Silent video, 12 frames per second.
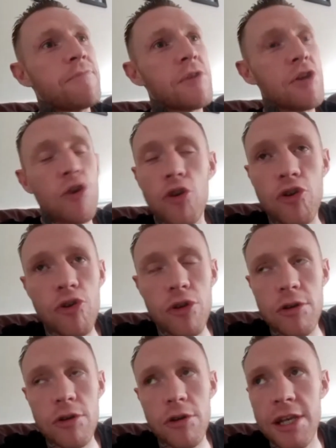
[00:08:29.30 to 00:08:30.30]

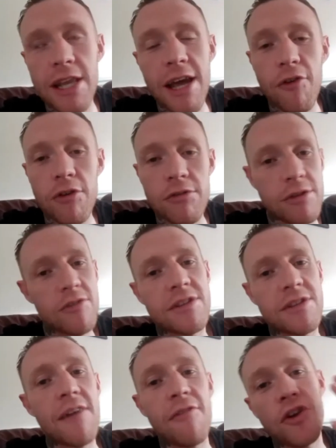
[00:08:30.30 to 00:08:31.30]
You can never, there's
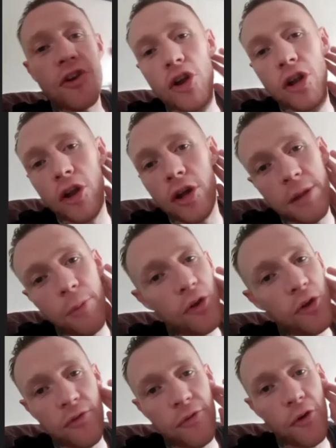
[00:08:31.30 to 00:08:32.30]
never nothing like the
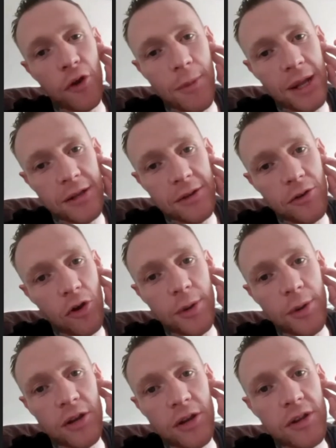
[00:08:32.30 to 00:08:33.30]
buzz of a fight, man. You know what I
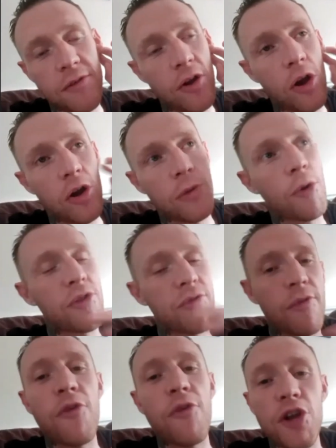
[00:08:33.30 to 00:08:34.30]
mean? There's never, or the buzz of
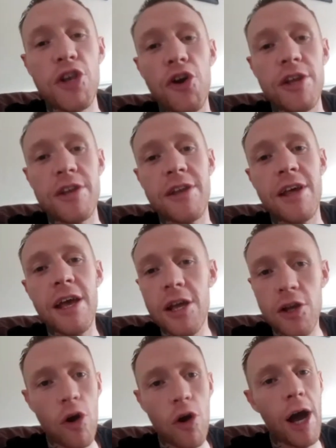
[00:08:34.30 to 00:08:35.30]
a fight night,
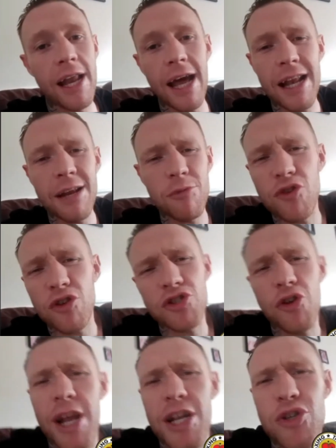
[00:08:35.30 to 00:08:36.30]
and it was such a
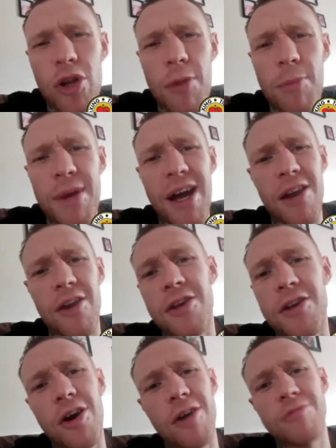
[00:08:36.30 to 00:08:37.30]
great show to be on.
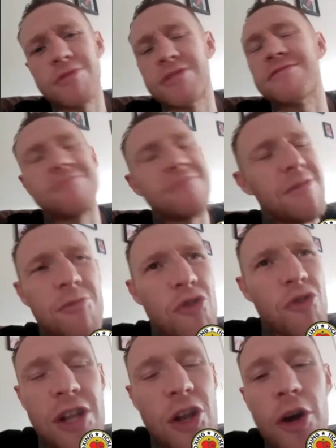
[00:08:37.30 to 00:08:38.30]
Like, I was
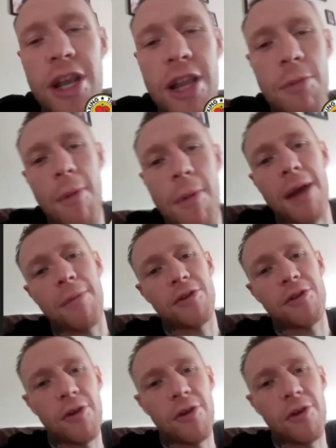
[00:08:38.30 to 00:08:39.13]
just delighted to be back, man.